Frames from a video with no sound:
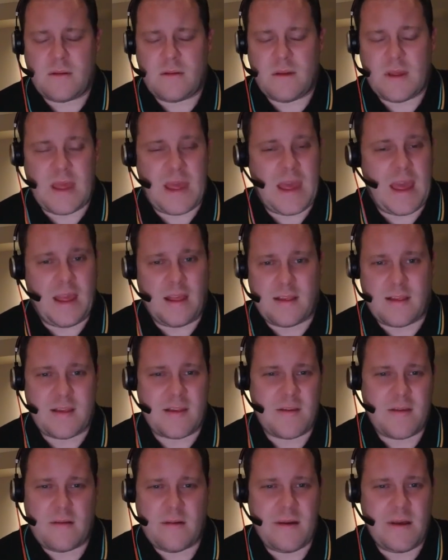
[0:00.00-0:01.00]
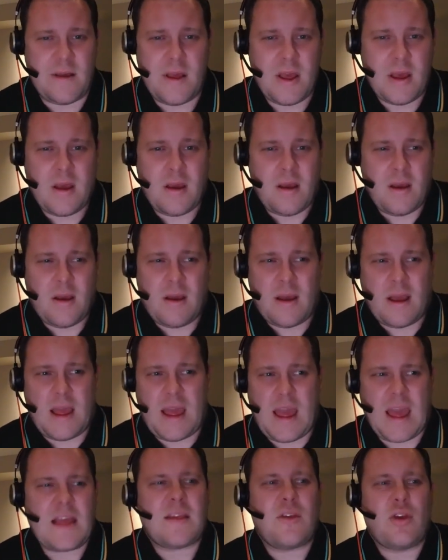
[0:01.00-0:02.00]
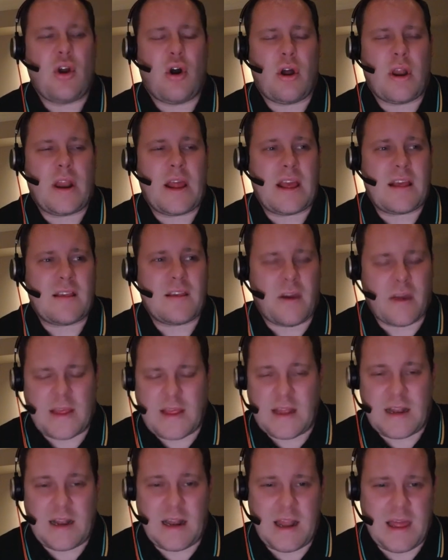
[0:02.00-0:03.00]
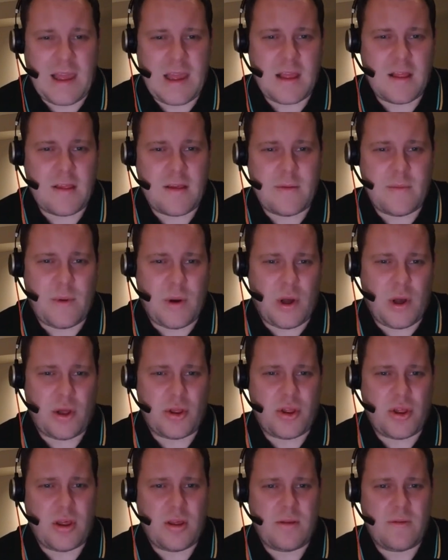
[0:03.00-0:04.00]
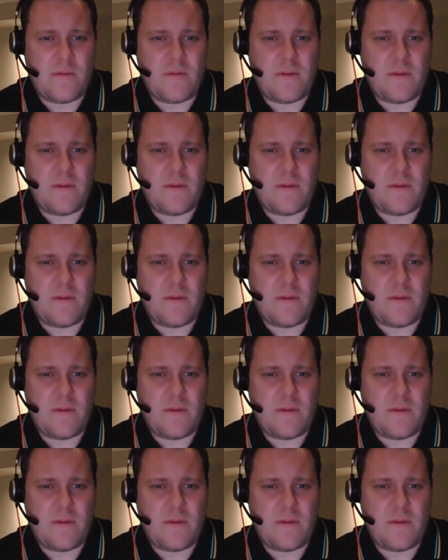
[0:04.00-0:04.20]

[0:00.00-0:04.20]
it's it's not an exciting league to watch.